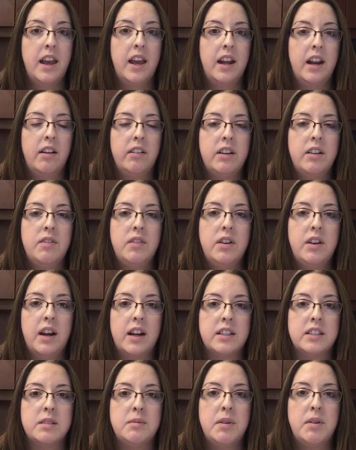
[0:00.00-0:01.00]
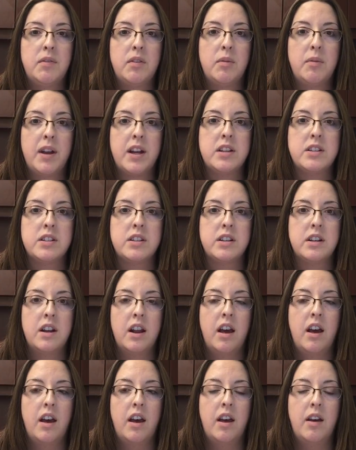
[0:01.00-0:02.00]
and I'll give you guys some
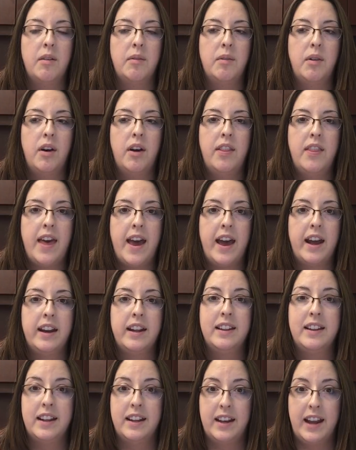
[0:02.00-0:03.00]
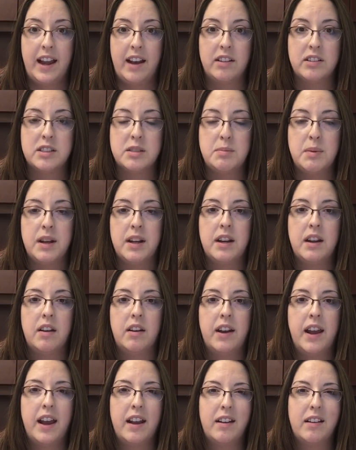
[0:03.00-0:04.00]
information on that in the announcement
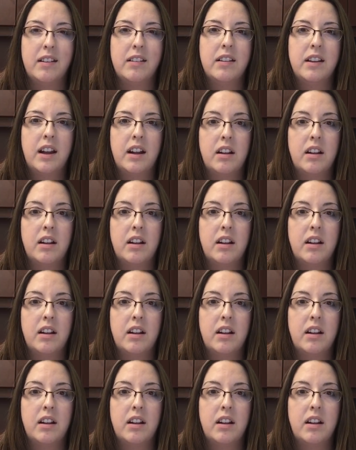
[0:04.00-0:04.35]
on how